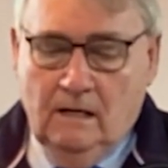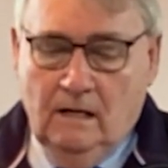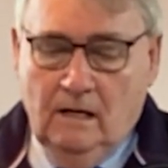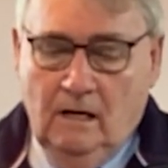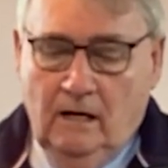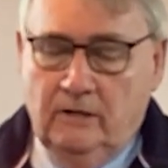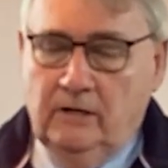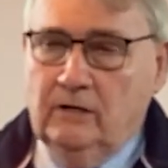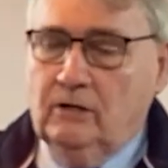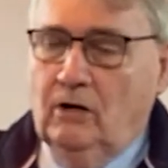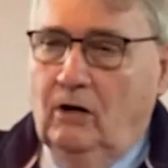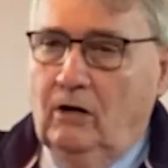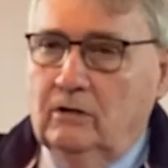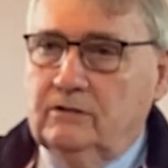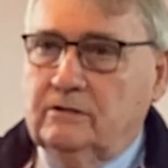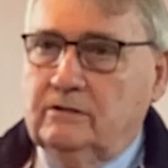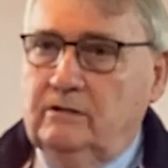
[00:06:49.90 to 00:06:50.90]
And yet
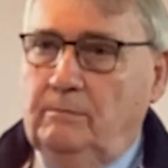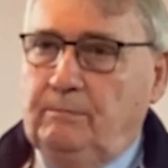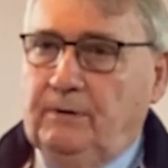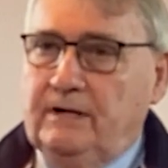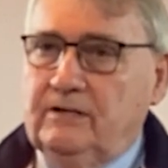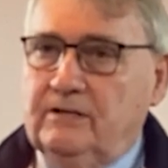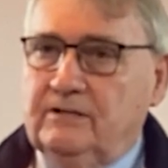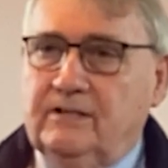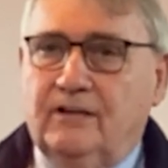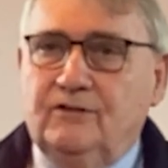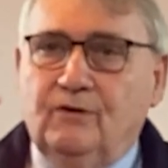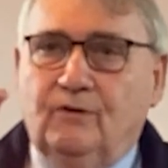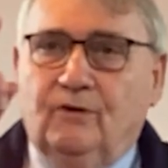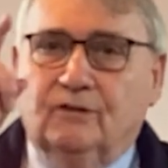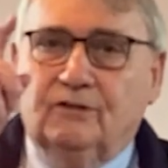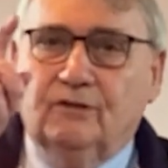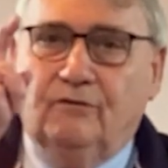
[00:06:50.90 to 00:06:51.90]
God, the preacher says you've
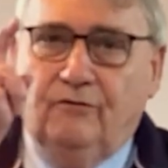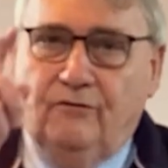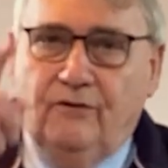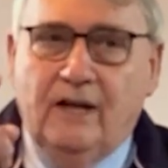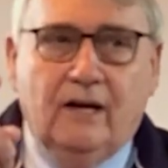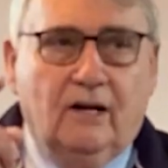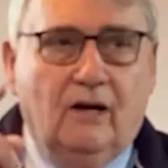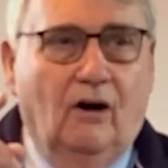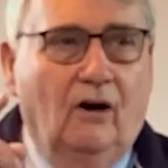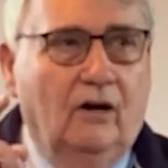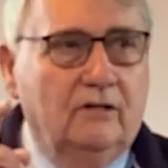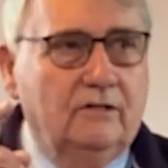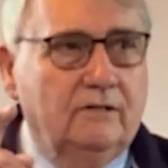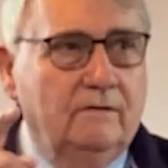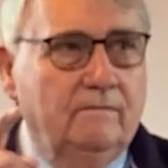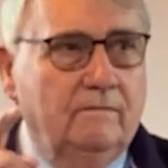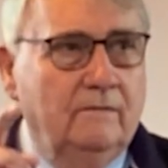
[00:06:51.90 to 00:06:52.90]
got to fear God
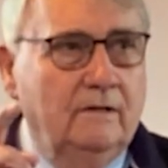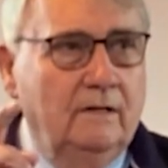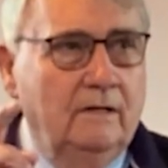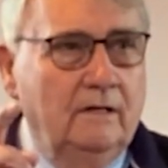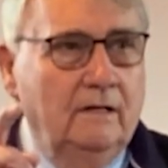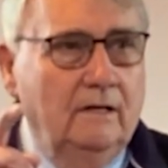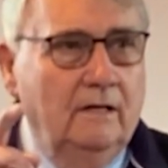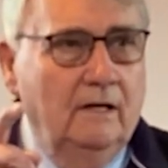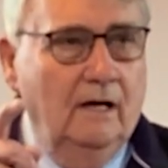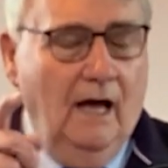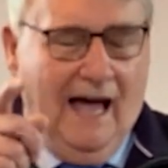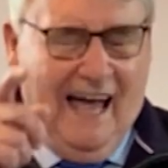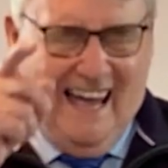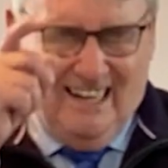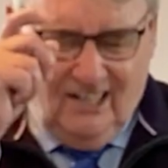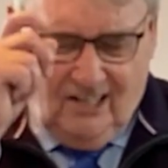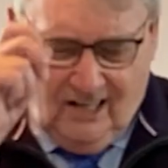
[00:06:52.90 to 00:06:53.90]

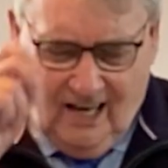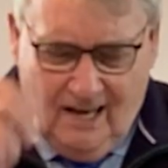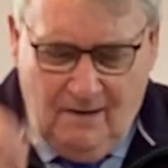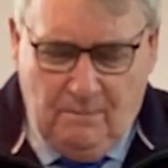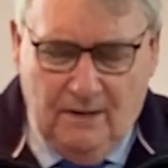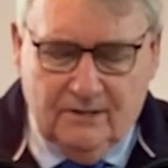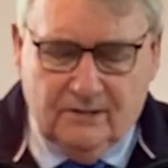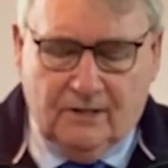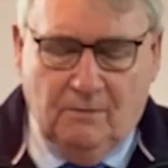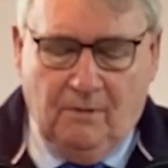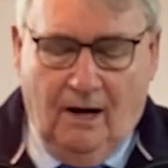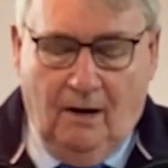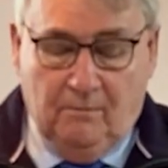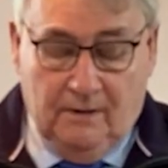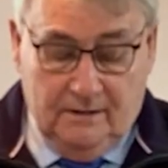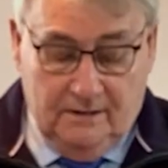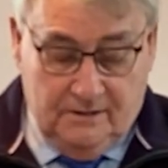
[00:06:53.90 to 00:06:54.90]
and keep his
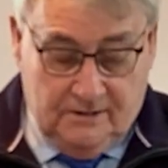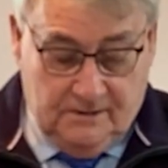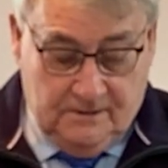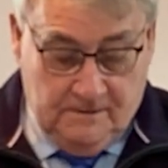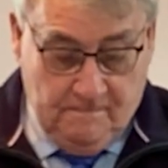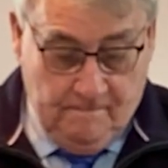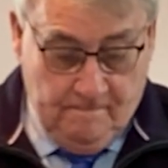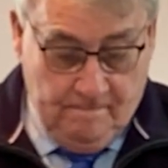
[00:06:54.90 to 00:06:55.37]
commandments.